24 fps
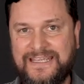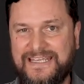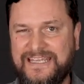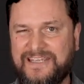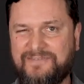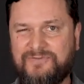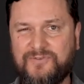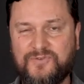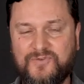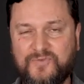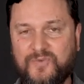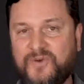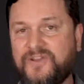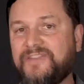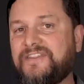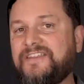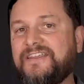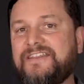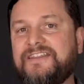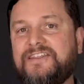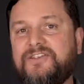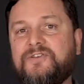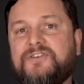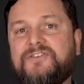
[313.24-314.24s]
if there's one
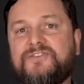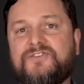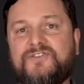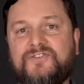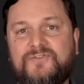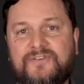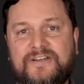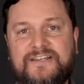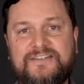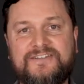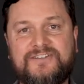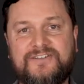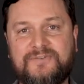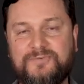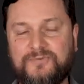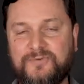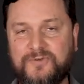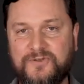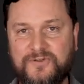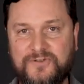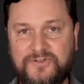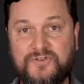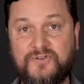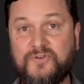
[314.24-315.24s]
thing that you can stress to
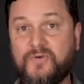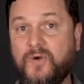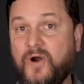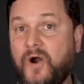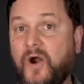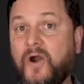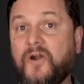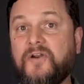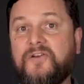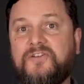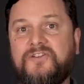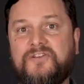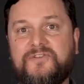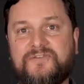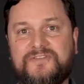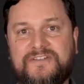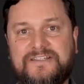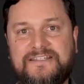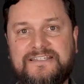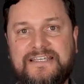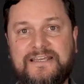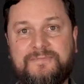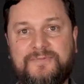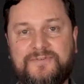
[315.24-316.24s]
brewers who aren't
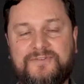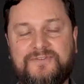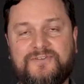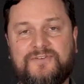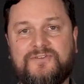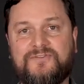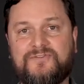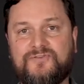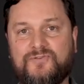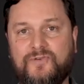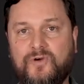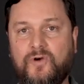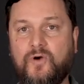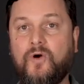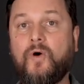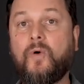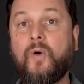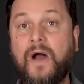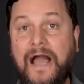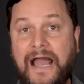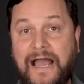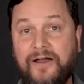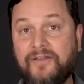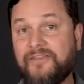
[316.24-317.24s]
using temperature
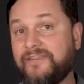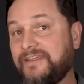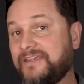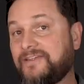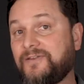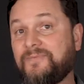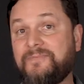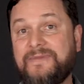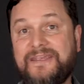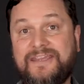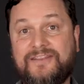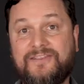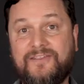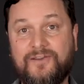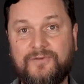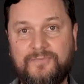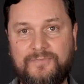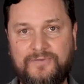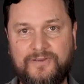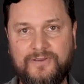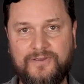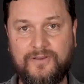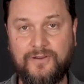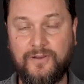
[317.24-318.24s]
control, how they can make their
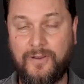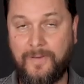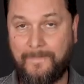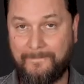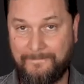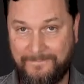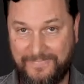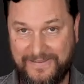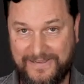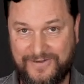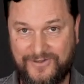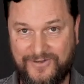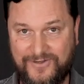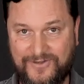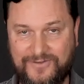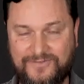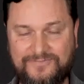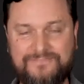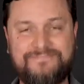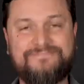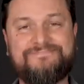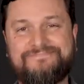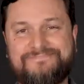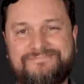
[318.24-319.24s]
beer better,
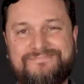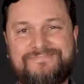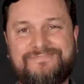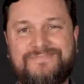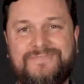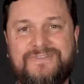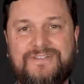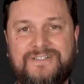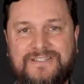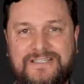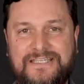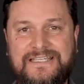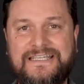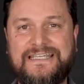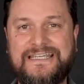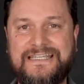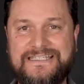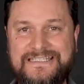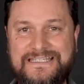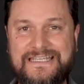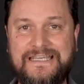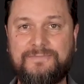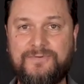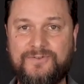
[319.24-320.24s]

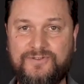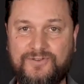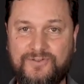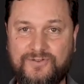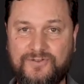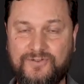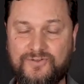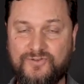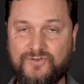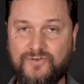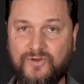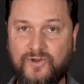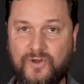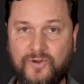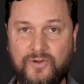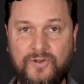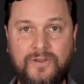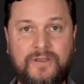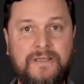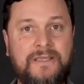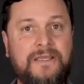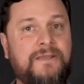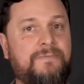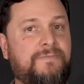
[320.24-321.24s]
get temperature control.
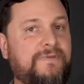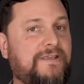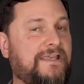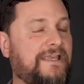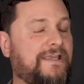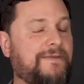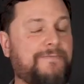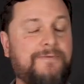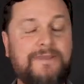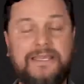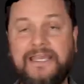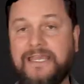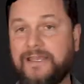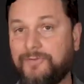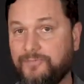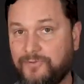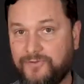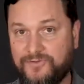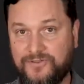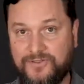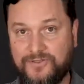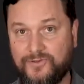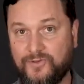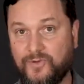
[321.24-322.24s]
Being
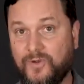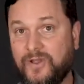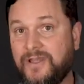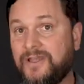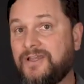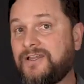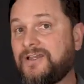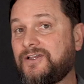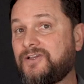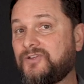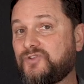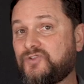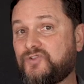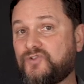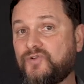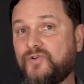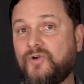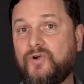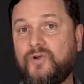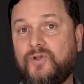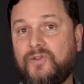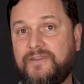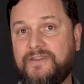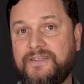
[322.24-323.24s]
able to
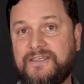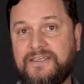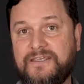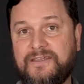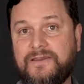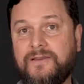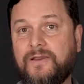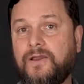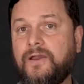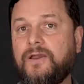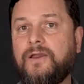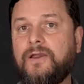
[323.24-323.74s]
control the